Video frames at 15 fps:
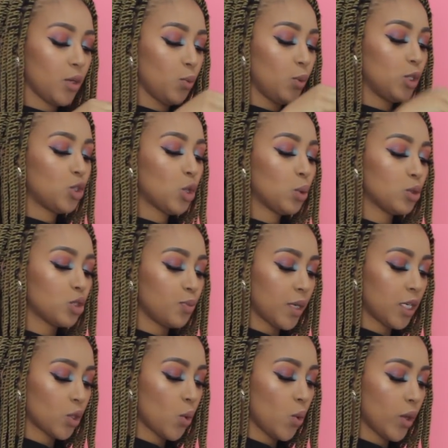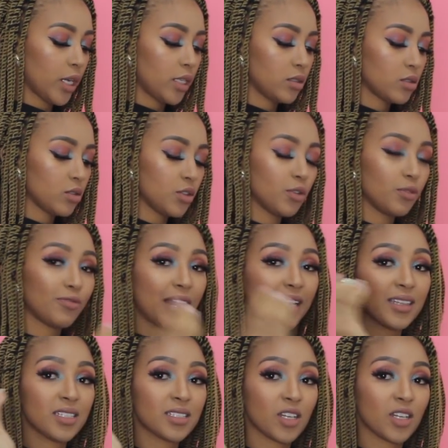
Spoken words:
We don't spend coins. So you'll find